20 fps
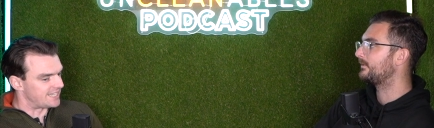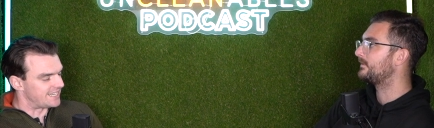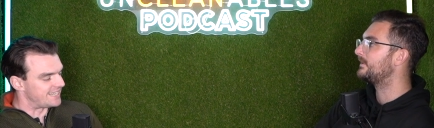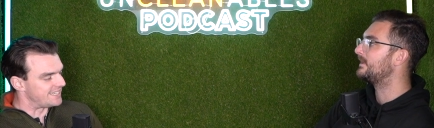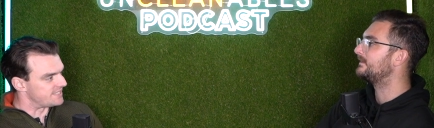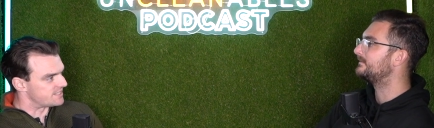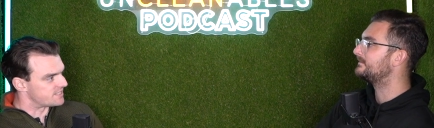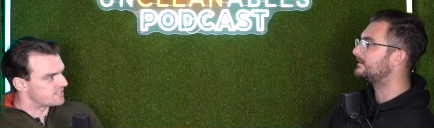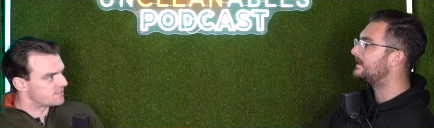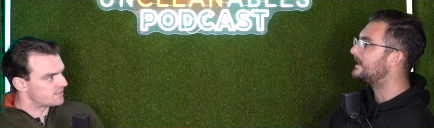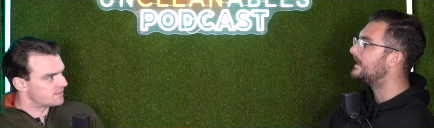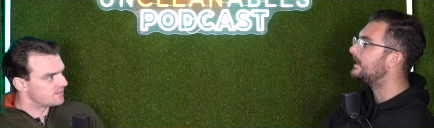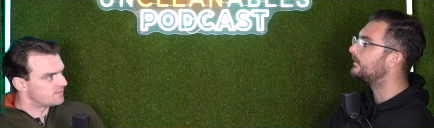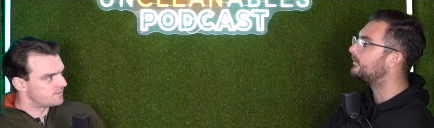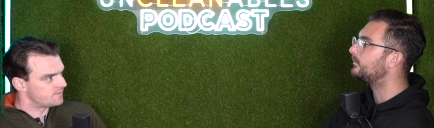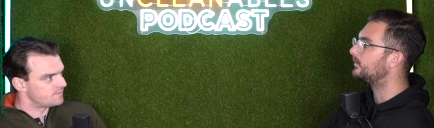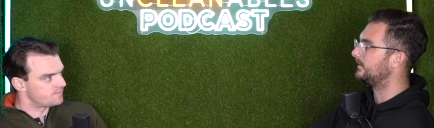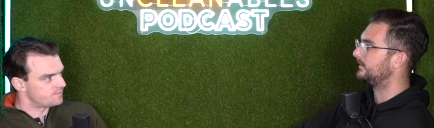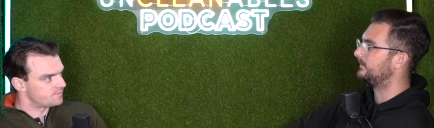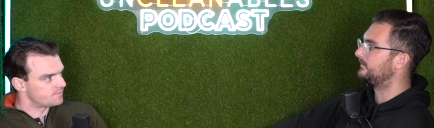Speaker 1: so at least
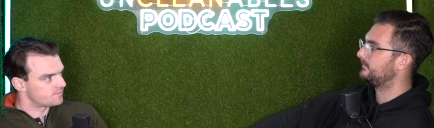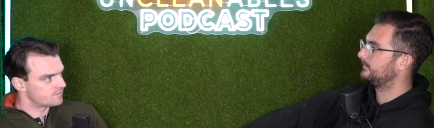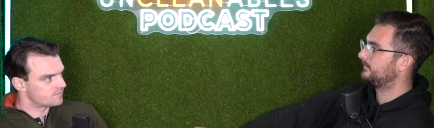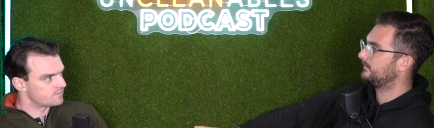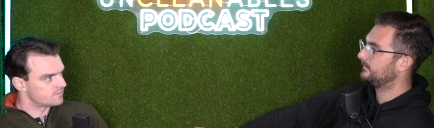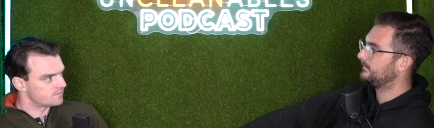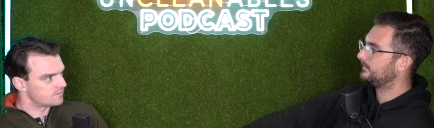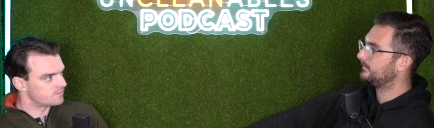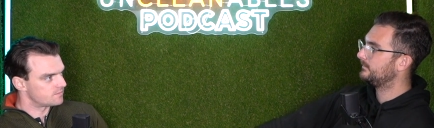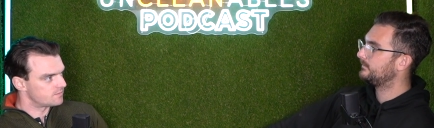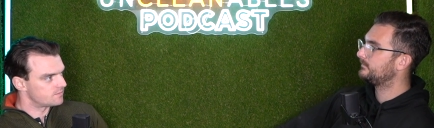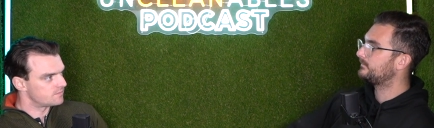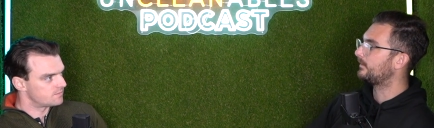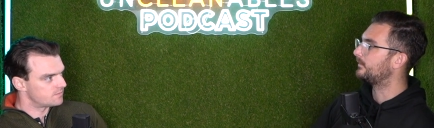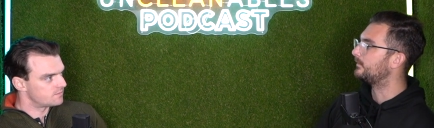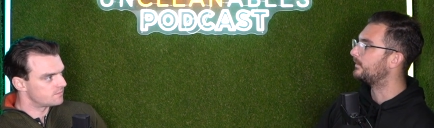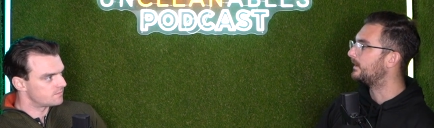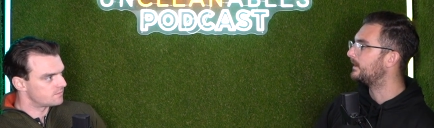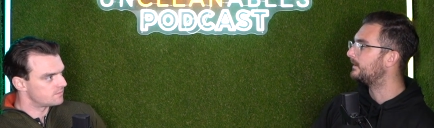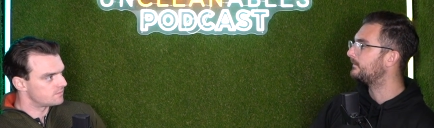liquid,
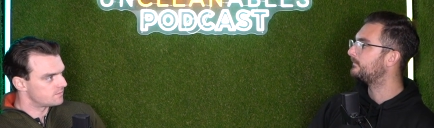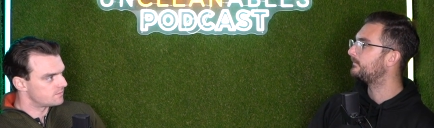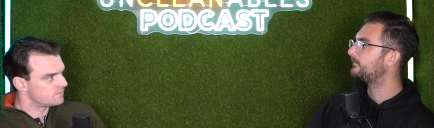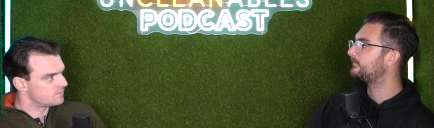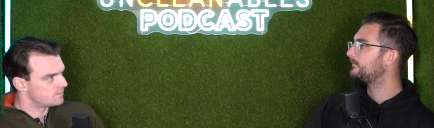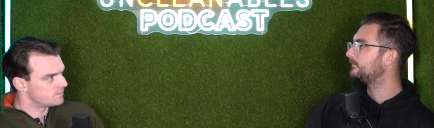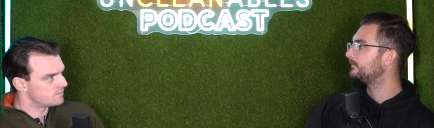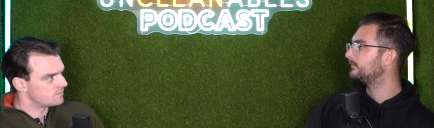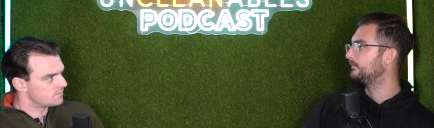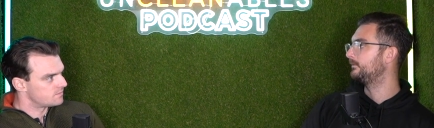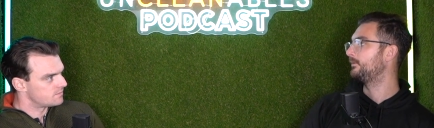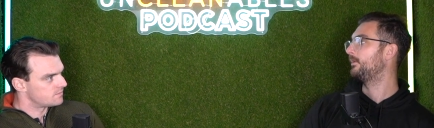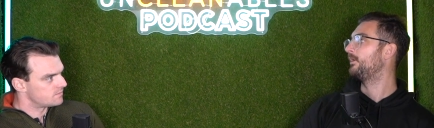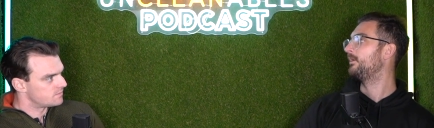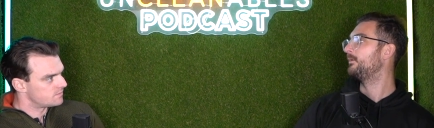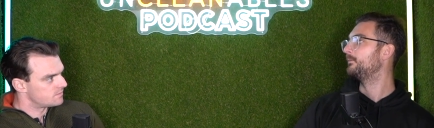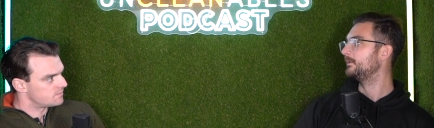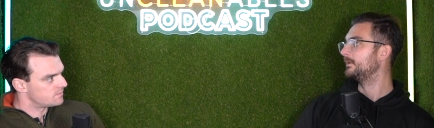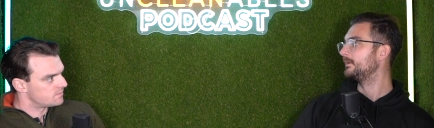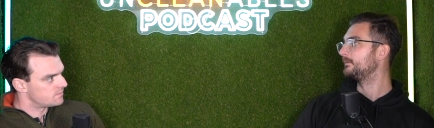so that if you
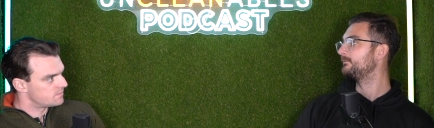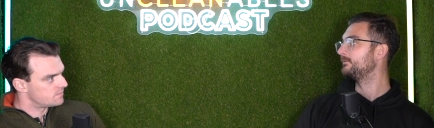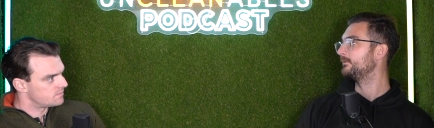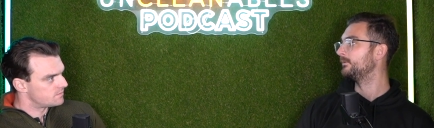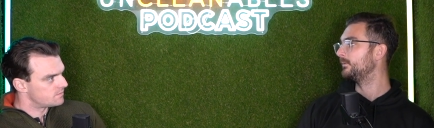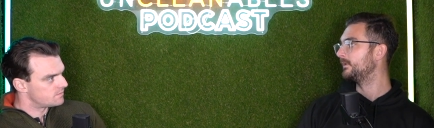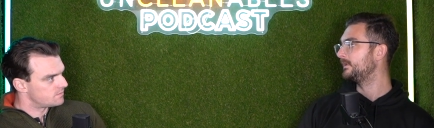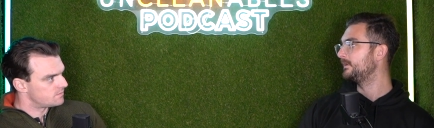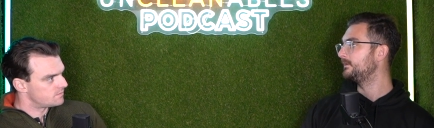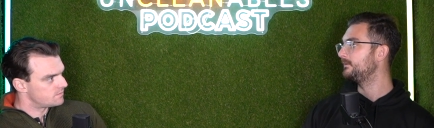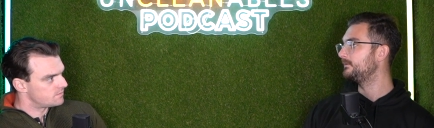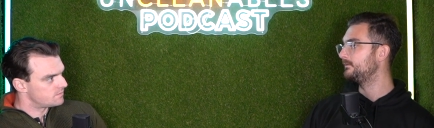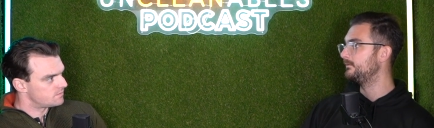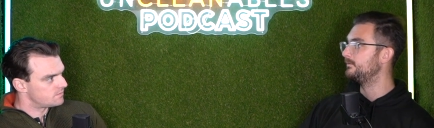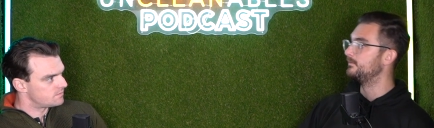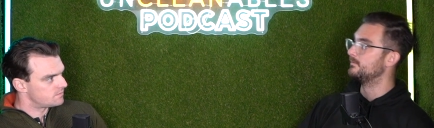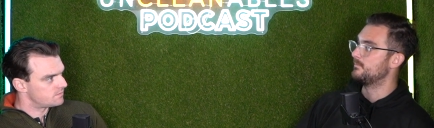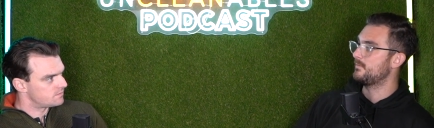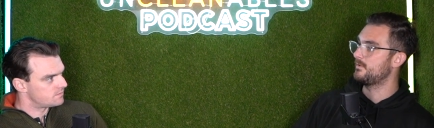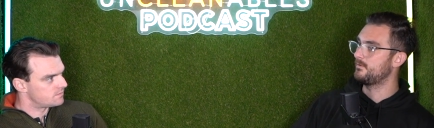can't work for a week,
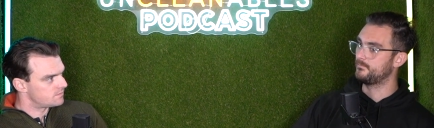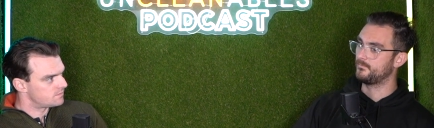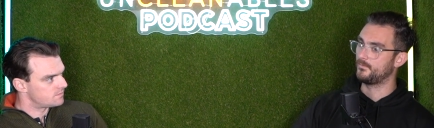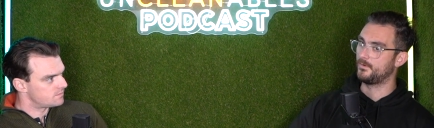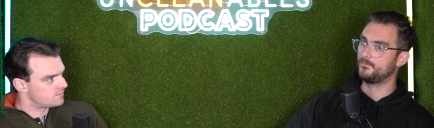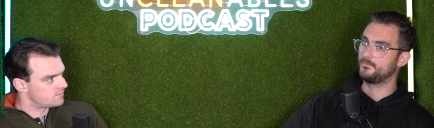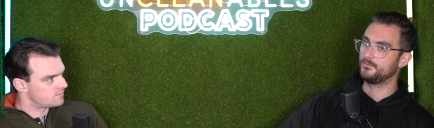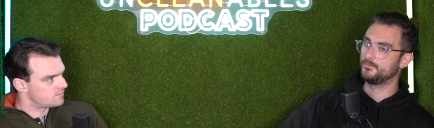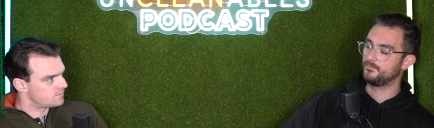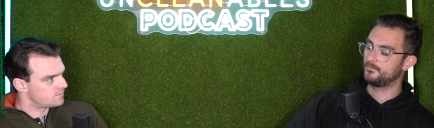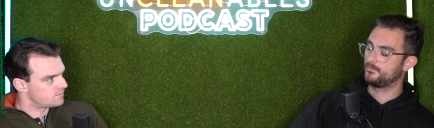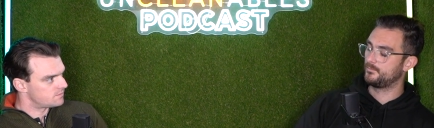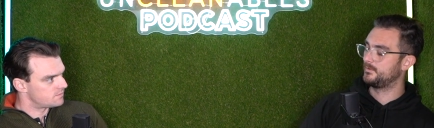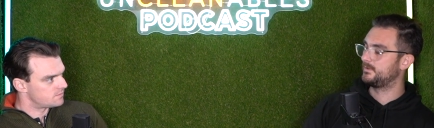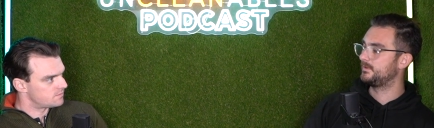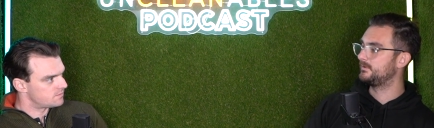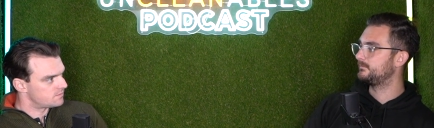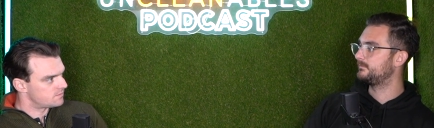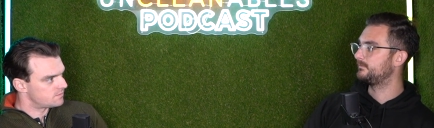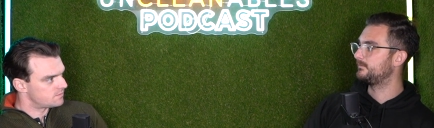you can move five hundred quid